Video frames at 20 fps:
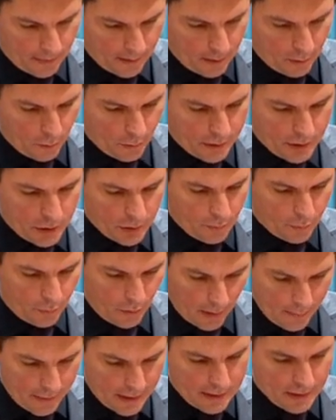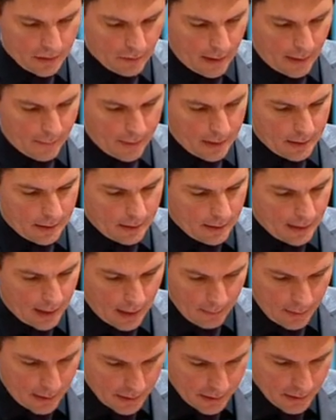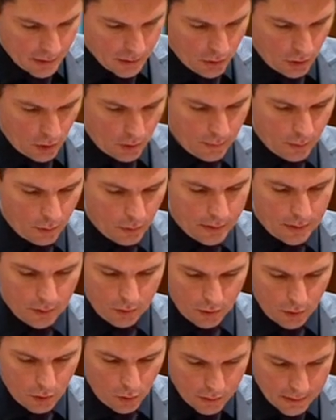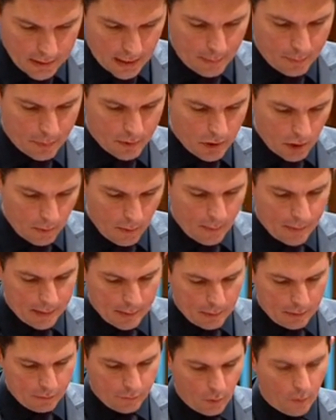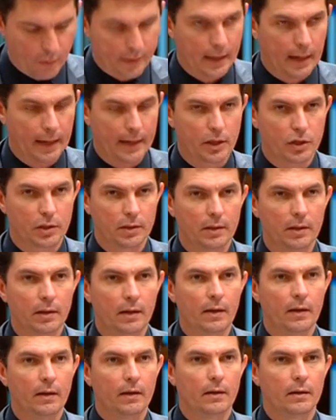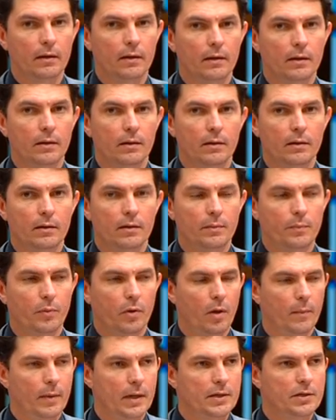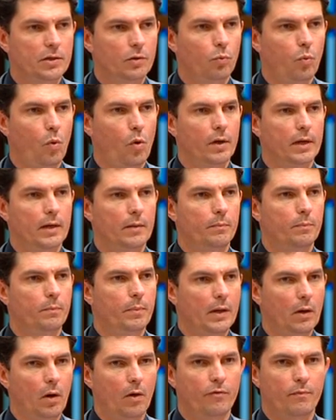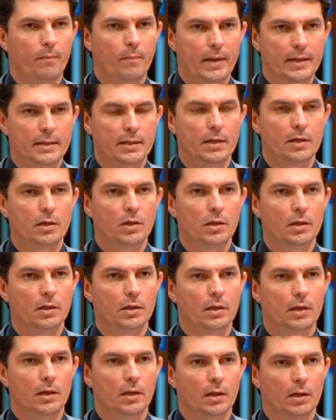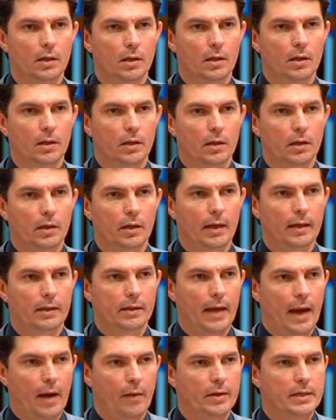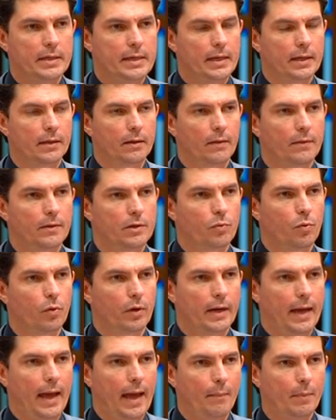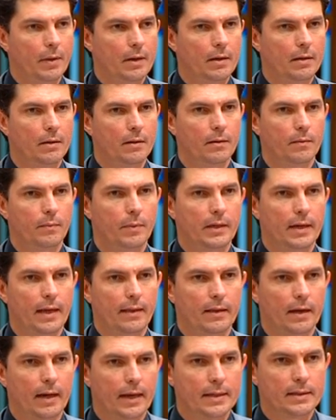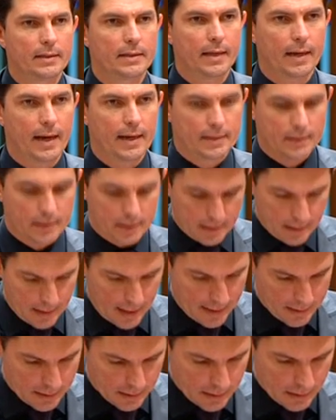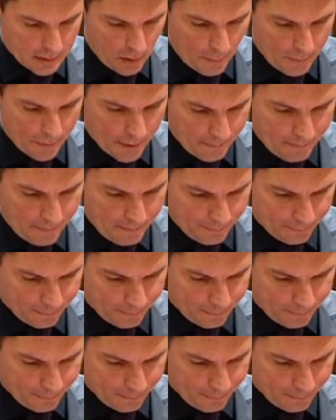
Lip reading: which Prime Minister Abbott and Minister Turnbull cooked up, presumably before the election. Prime Minister wanted a bit-off message in guaranteeing that this wouldn't happen, but nonetheless that hasn't stopped them